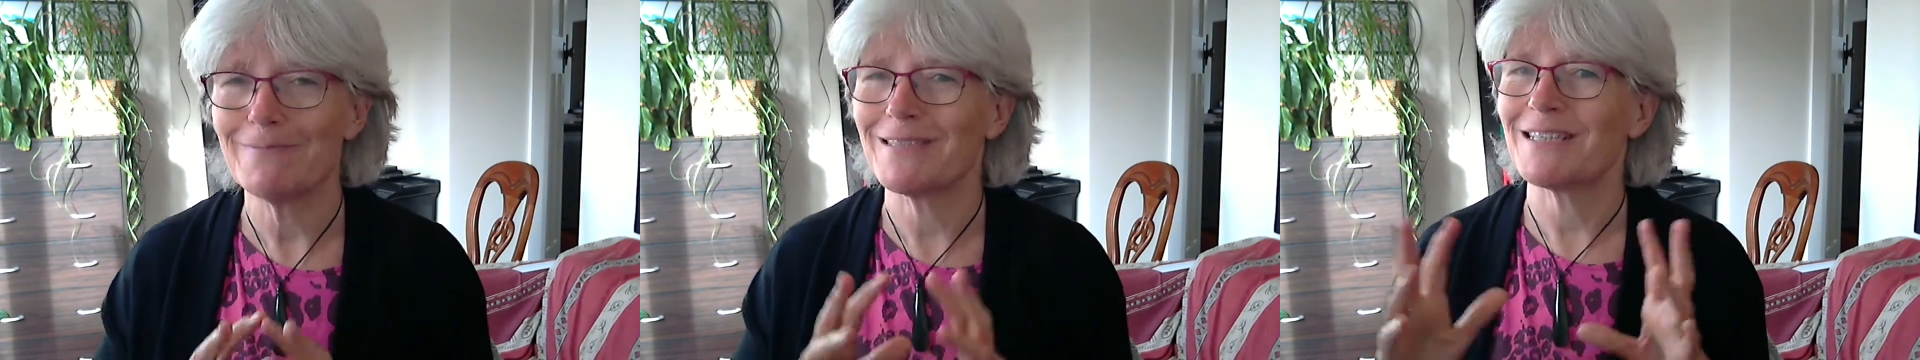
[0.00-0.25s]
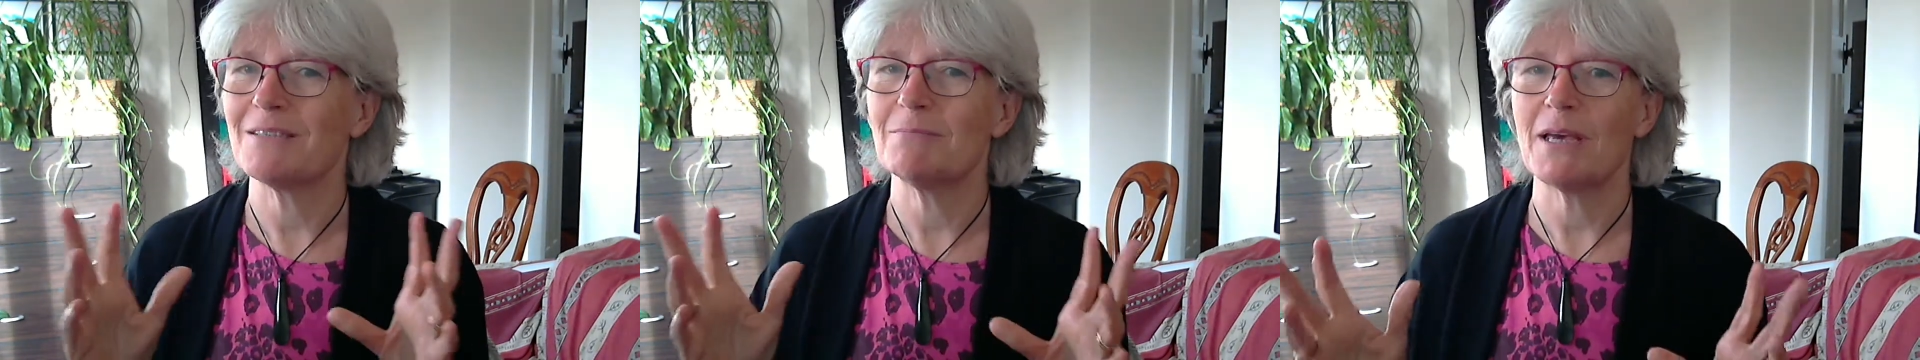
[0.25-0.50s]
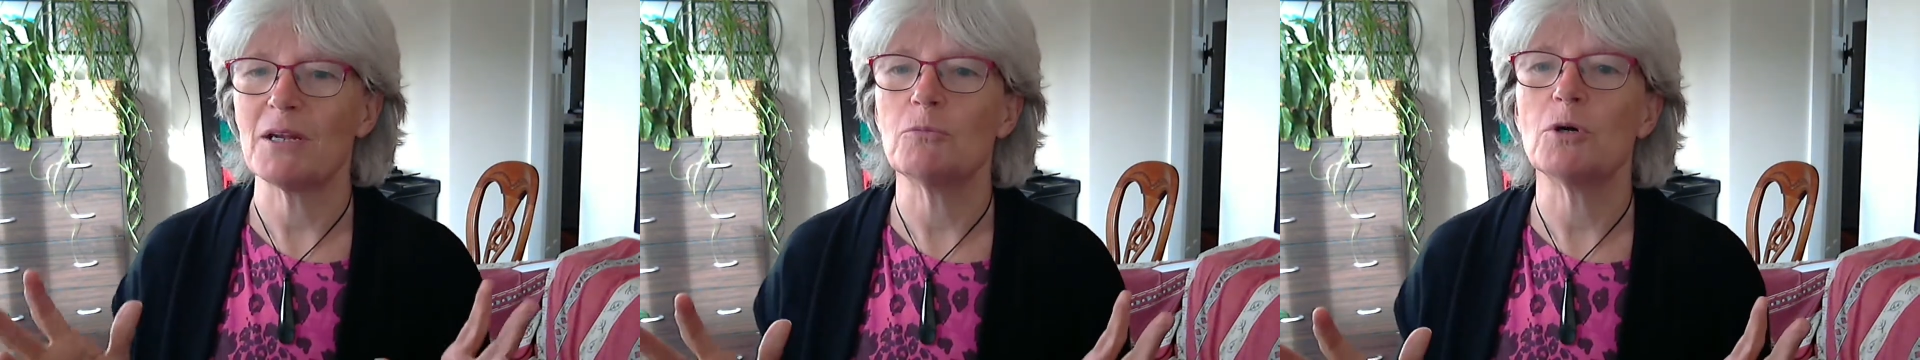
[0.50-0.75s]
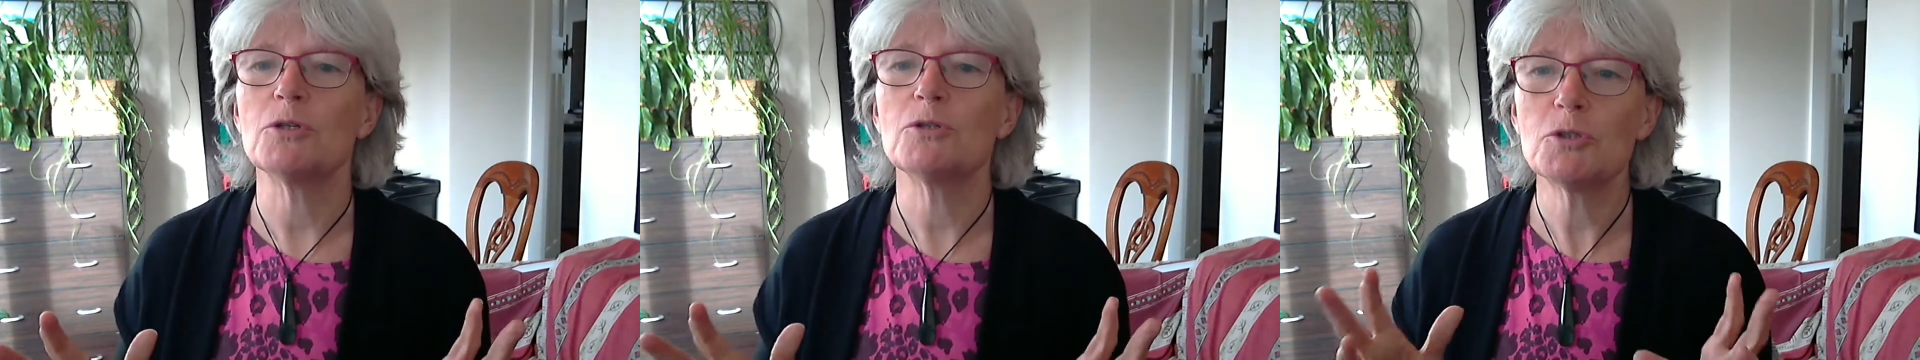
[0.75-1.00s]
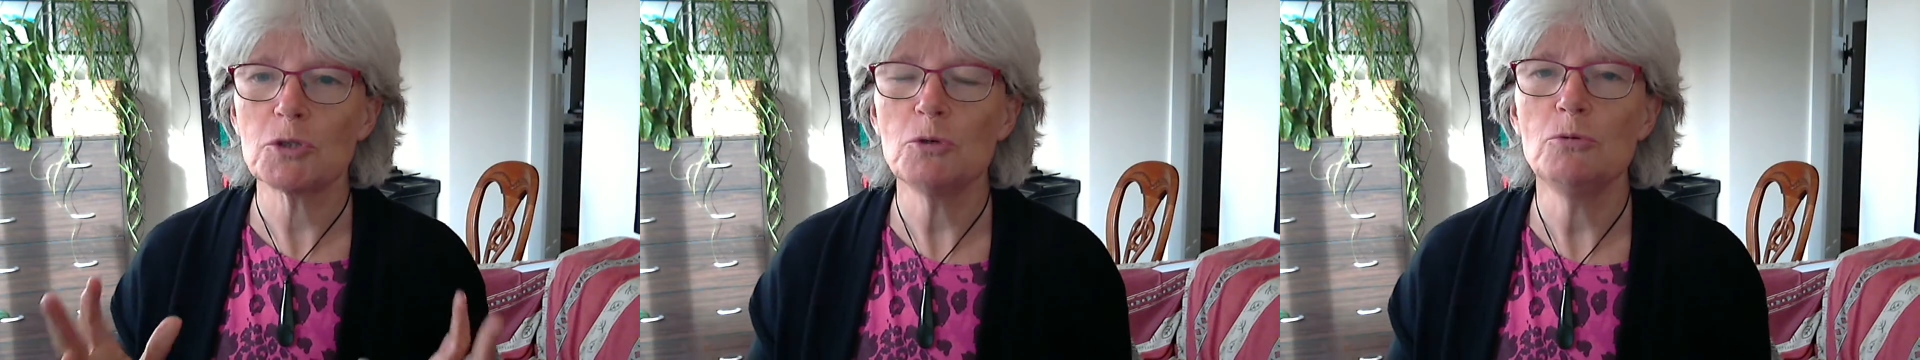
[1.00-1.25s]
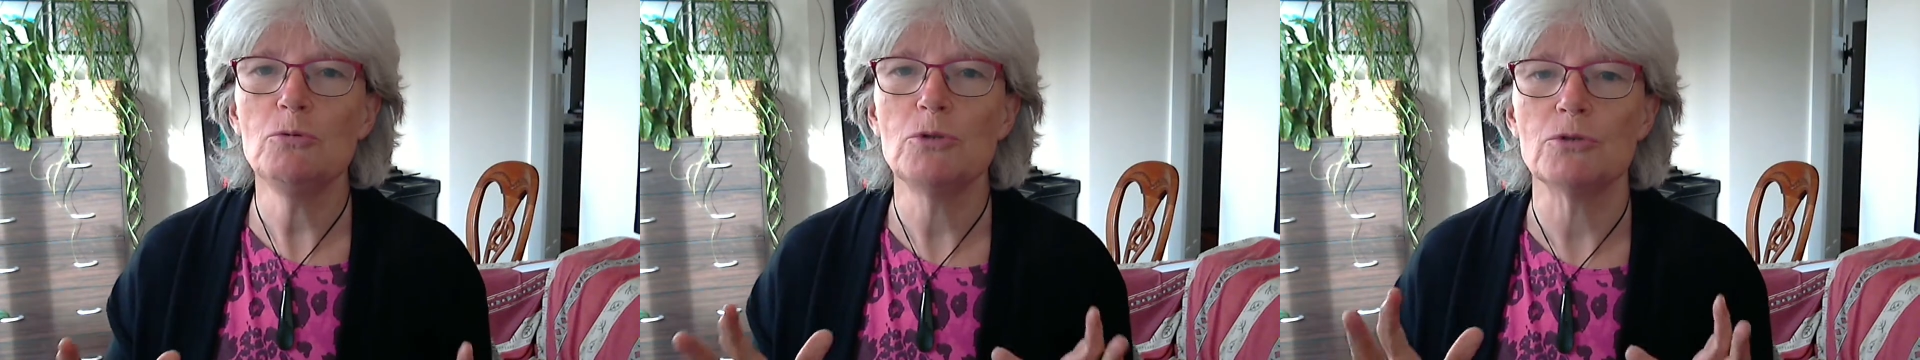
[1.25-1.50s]
It doesn't matter what
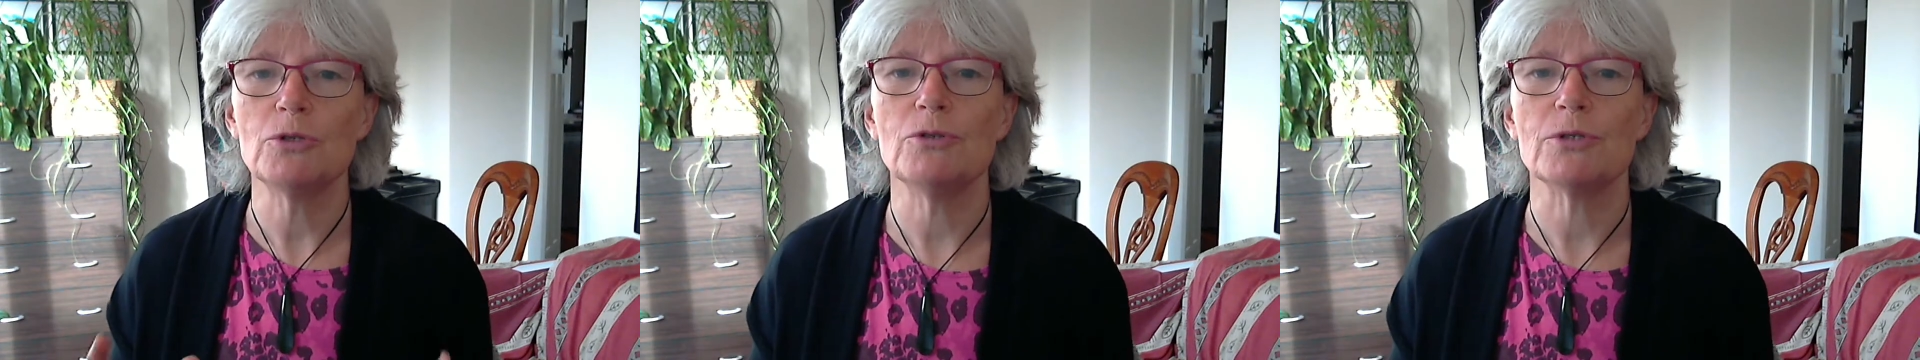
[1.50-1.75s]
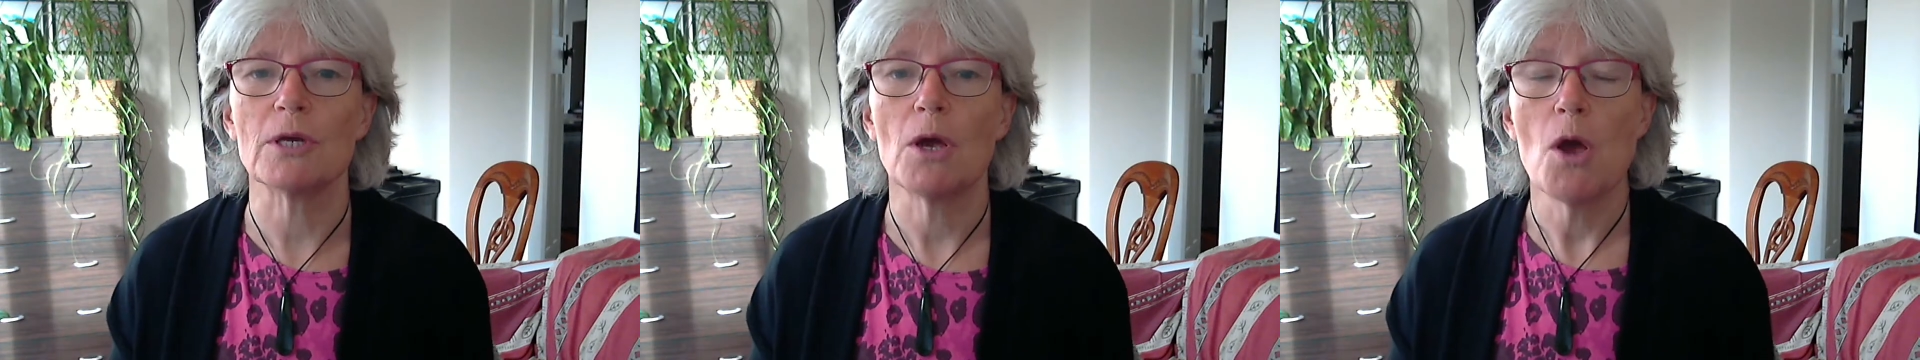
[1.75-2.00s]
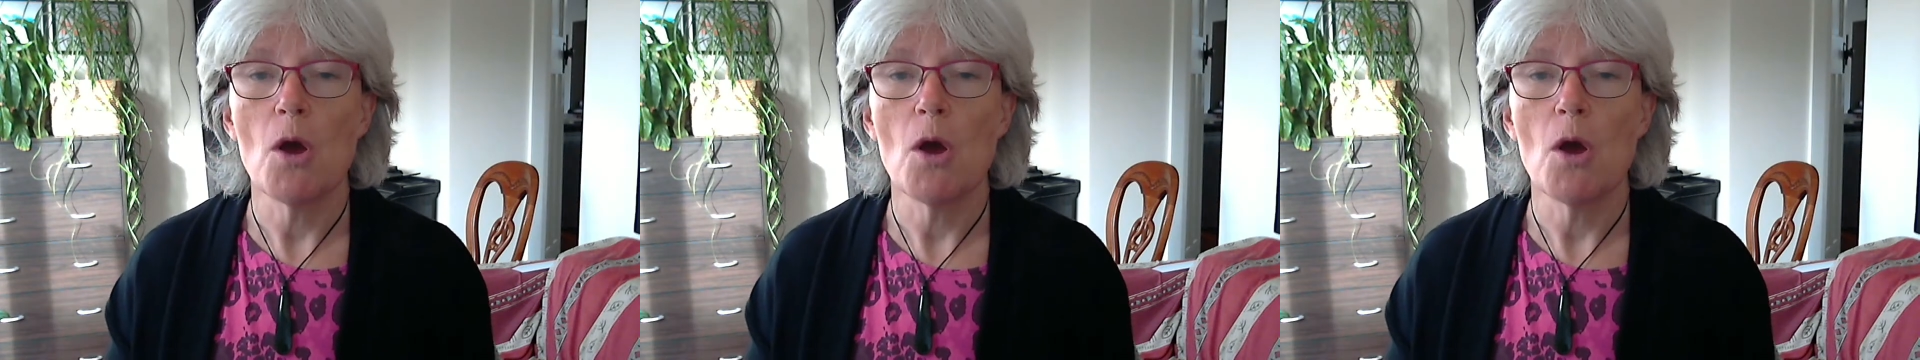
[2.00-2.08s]
tool you're using.